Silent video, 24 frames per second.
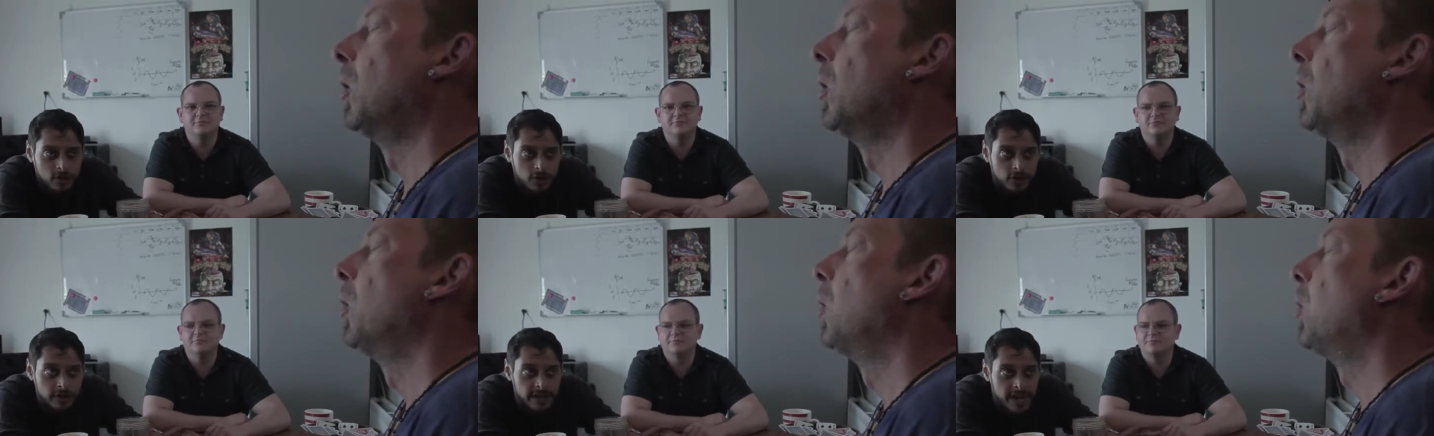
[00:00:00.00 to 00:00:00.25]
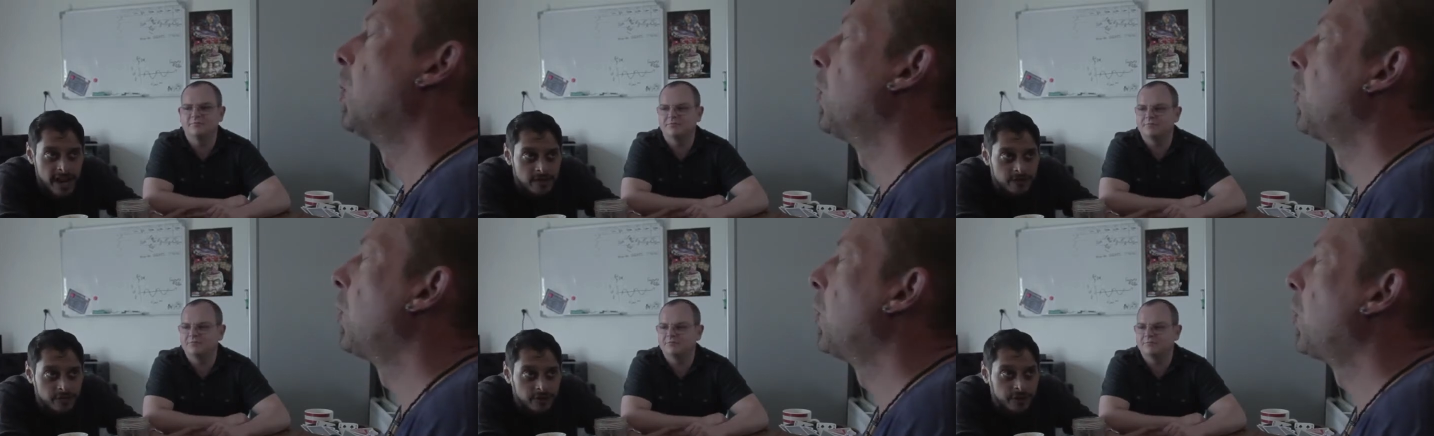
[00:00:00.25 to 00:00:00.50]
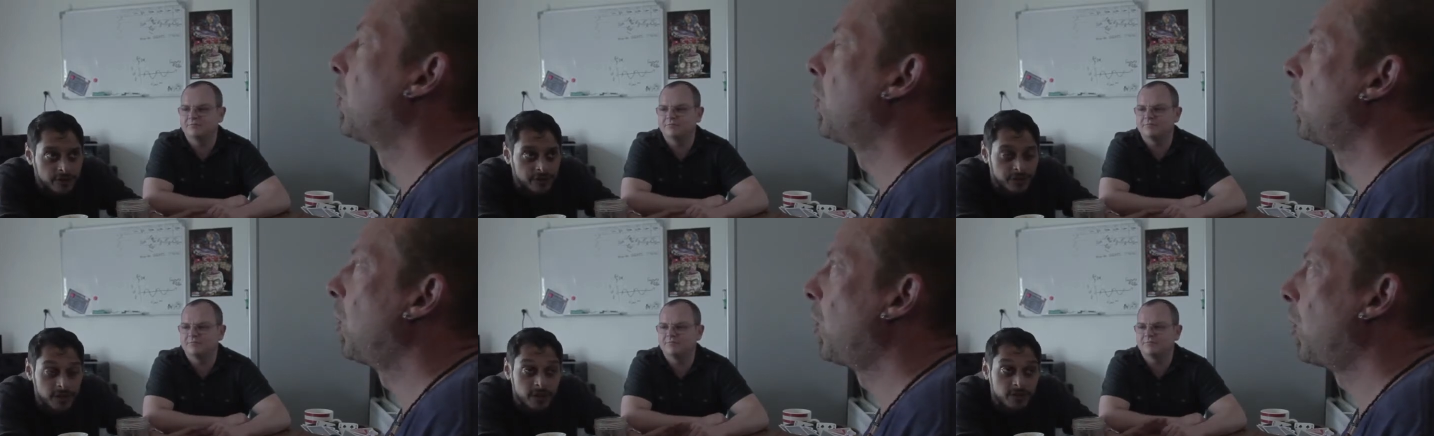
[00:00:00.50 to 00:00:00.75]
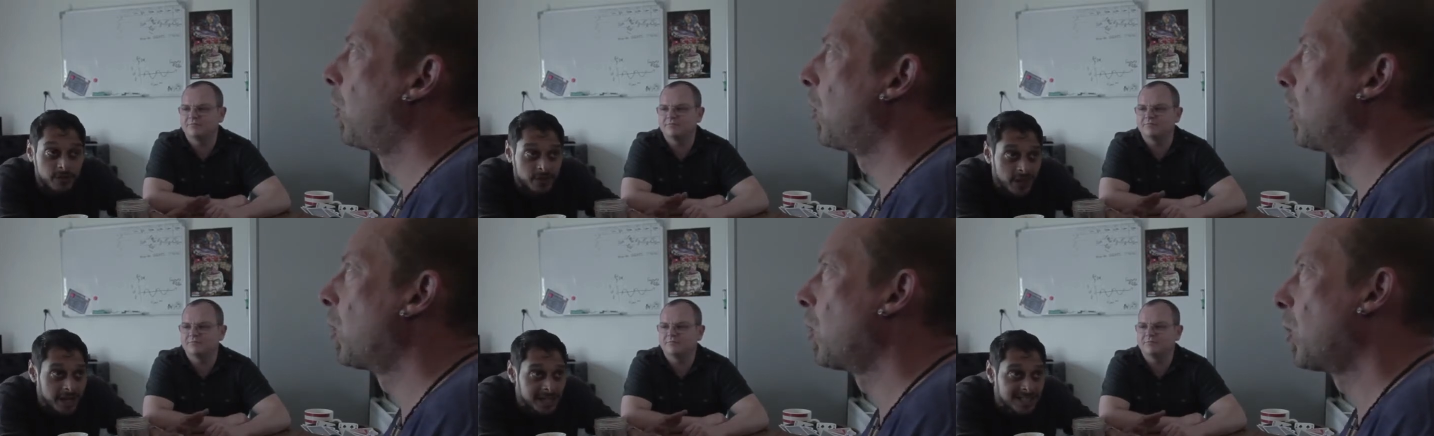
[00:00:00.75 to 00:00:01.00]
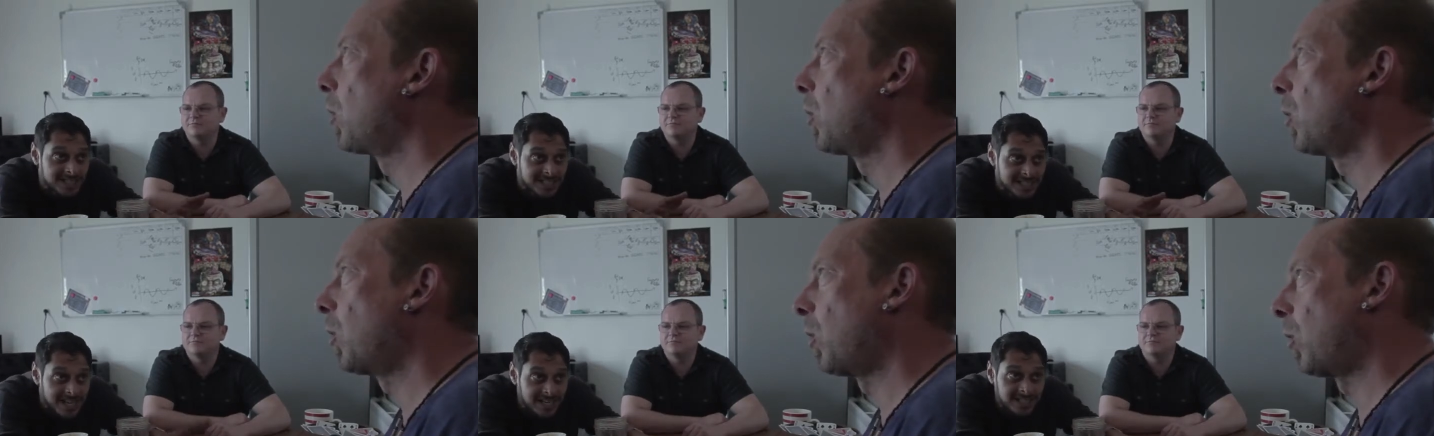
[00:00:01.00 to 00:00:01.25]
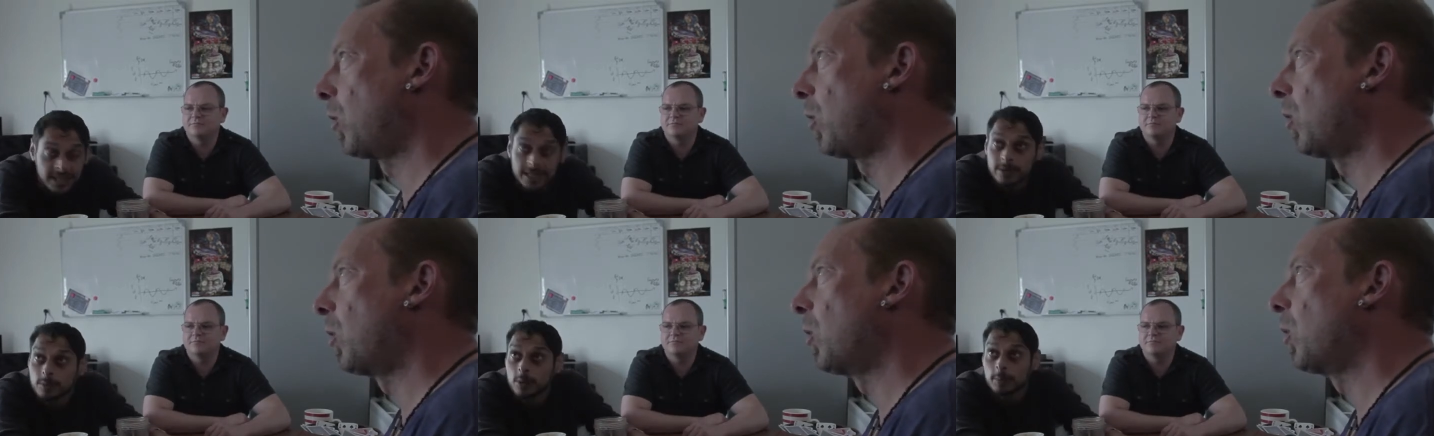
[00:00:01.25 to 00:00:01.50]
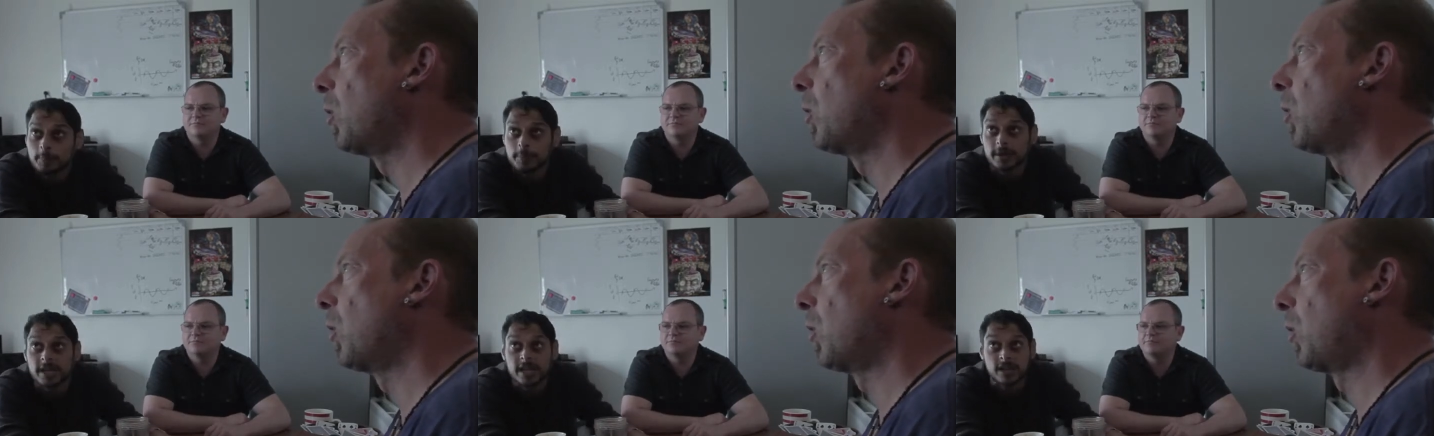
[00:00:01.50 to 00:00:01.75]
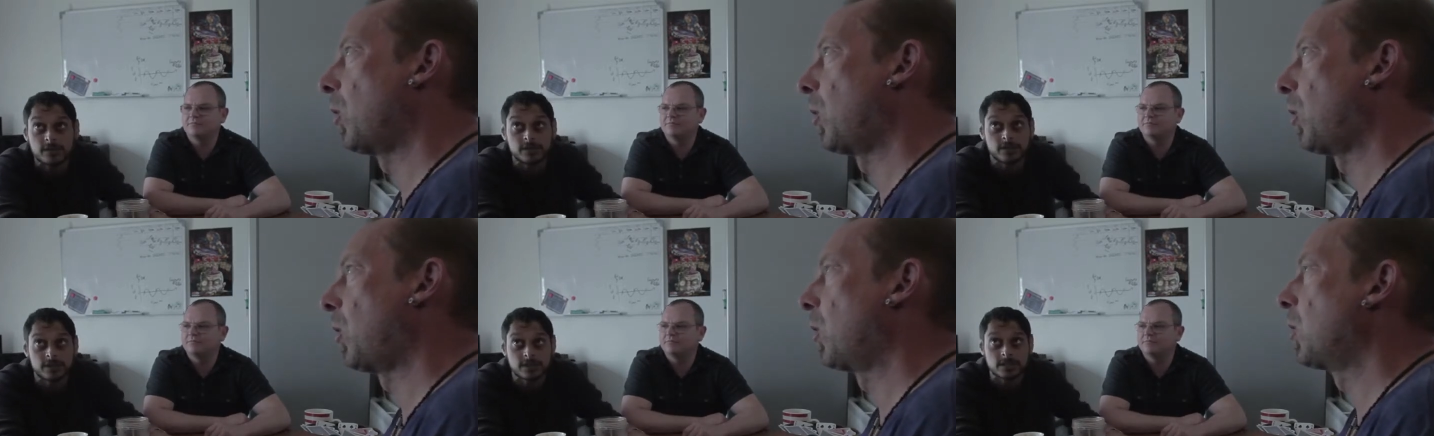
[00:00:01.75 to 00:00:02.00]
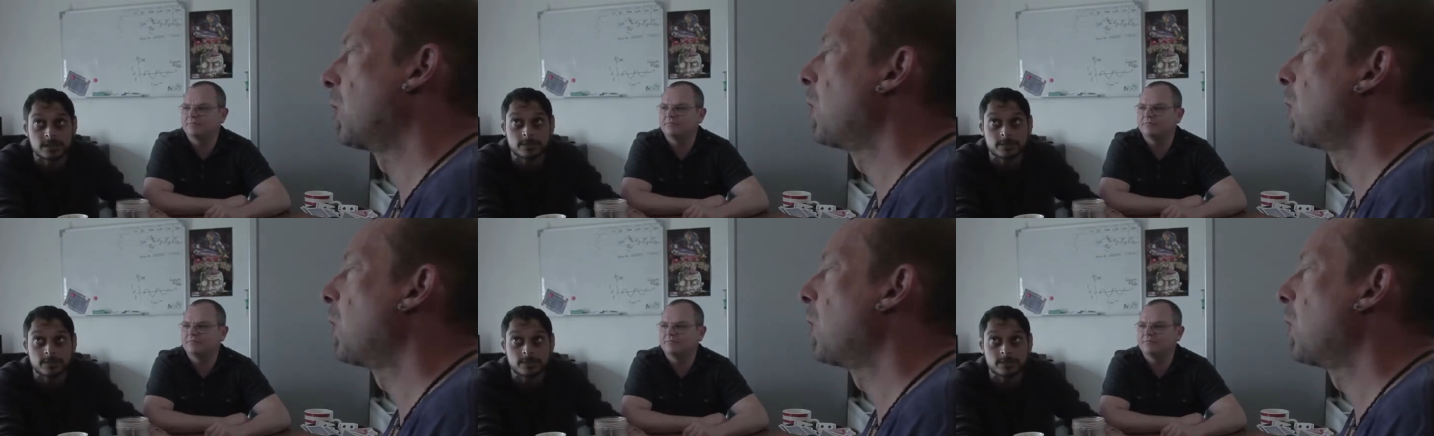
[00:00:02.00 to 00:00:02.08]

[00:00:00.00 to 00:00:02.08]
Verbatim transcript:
Speaker 1: on everything. They said they would be giving us